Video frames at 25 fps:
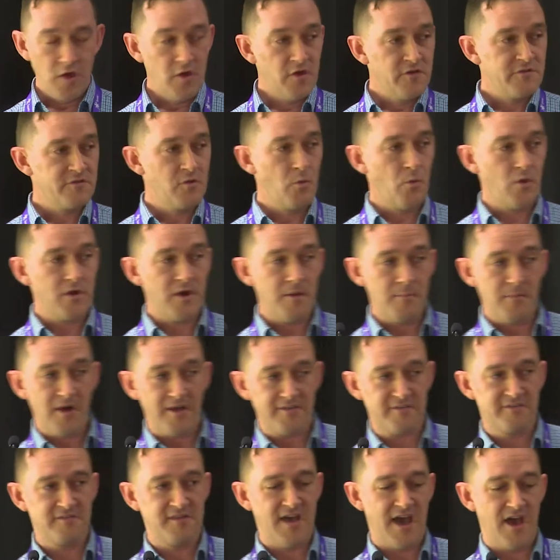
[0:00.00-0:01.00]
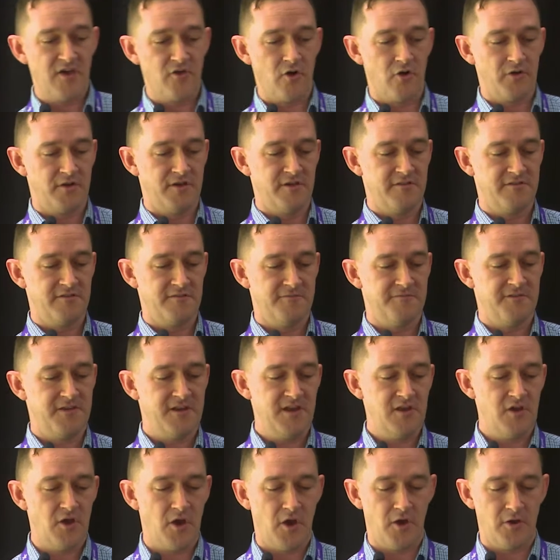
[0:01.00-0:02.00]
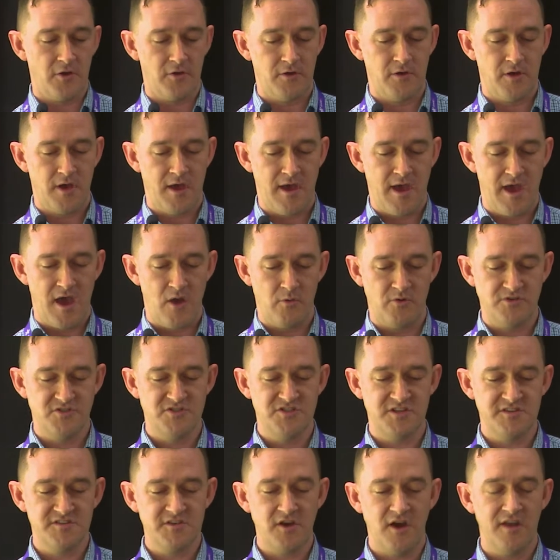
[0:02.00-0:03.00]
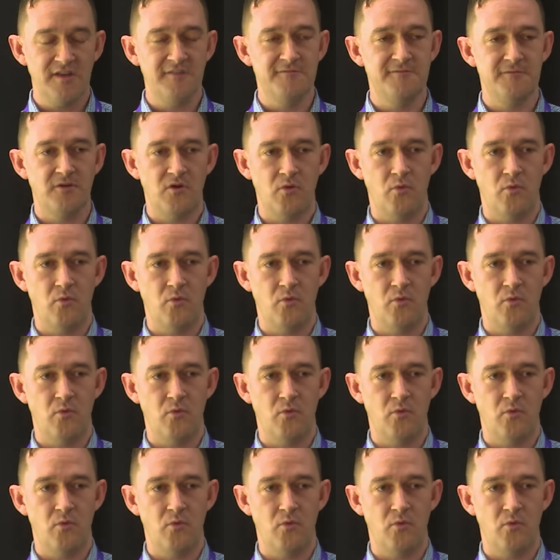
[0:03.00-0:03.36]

So what I might start on is a video which just kind of,